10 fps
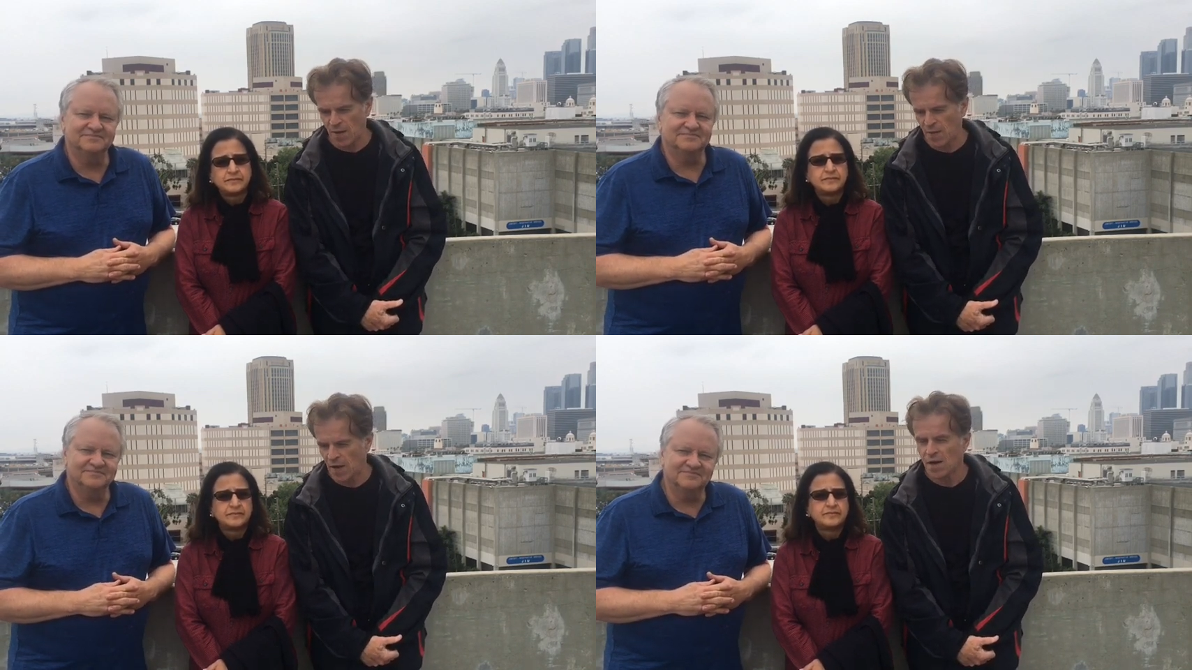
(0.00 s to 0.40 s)

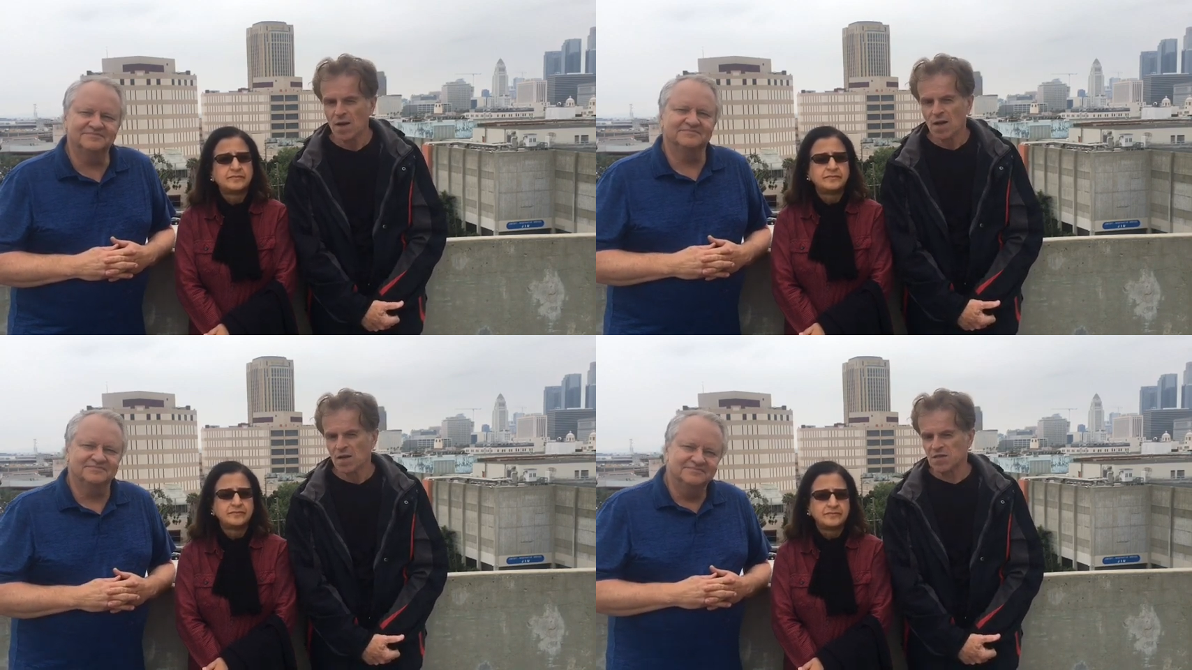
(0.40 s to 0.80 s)
Speaker 1: and that
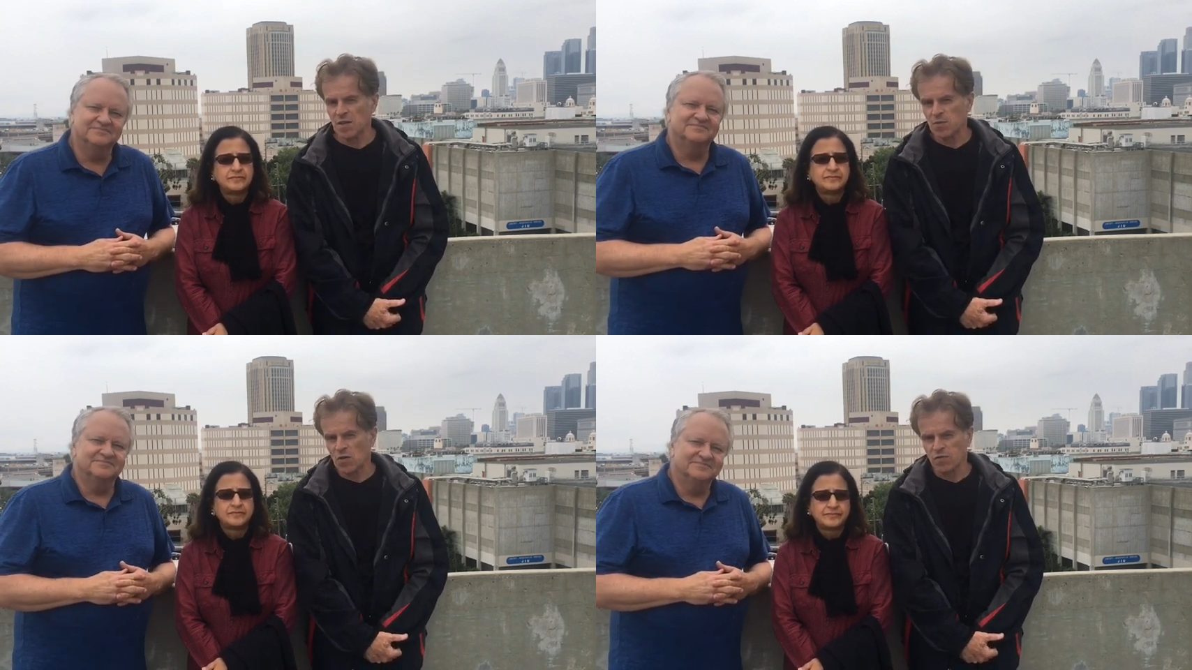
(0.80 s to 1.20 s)

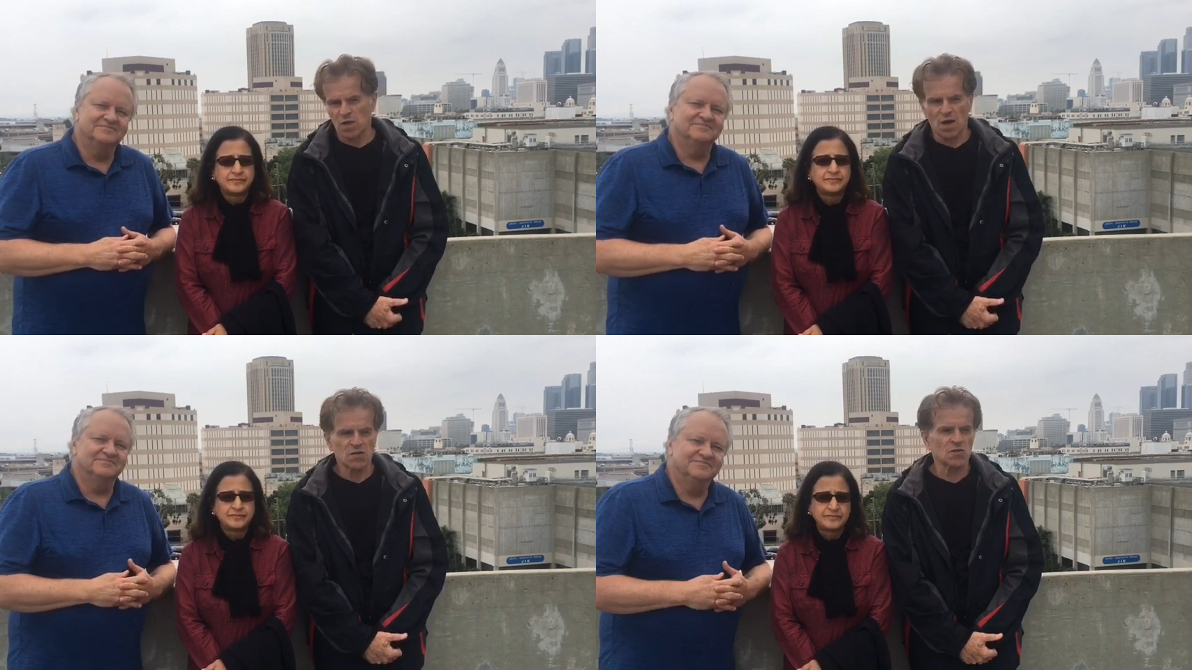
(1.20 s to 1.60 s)
seem to have
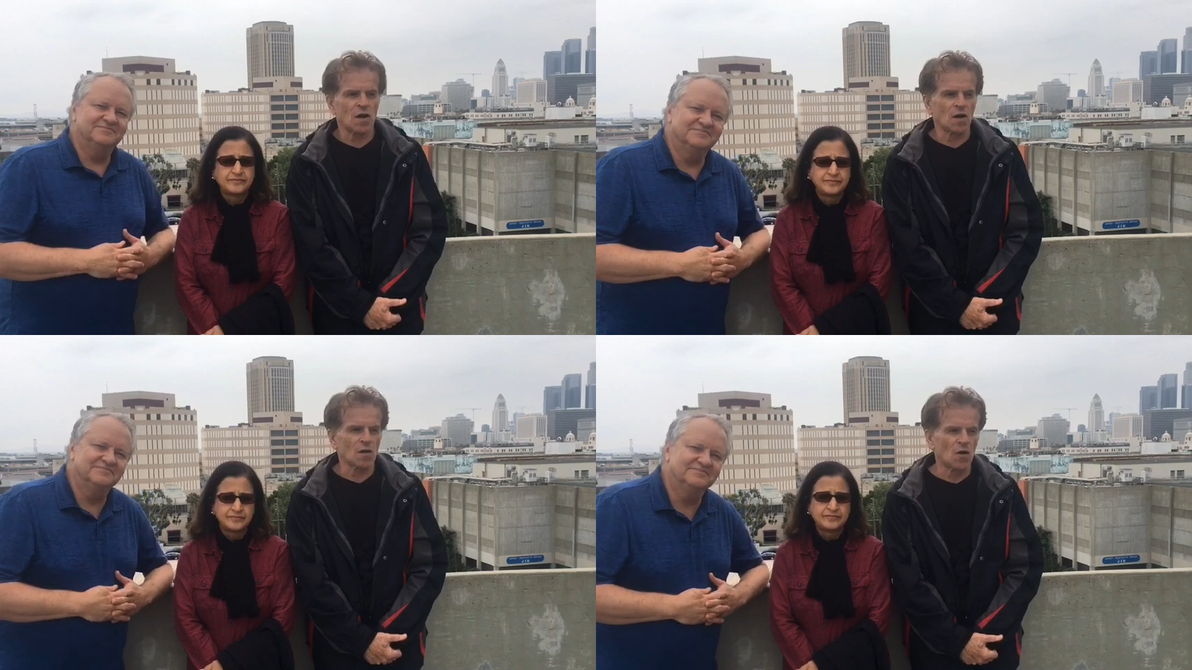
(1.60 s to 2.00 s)
lost
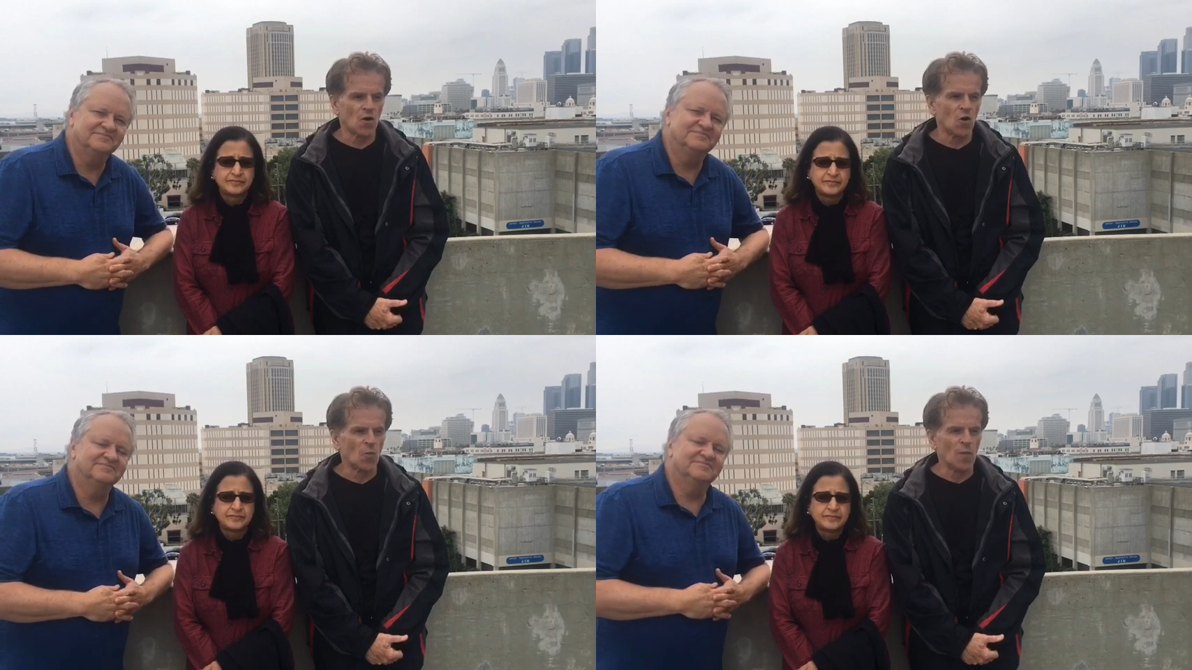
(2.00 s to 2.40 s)
all hope,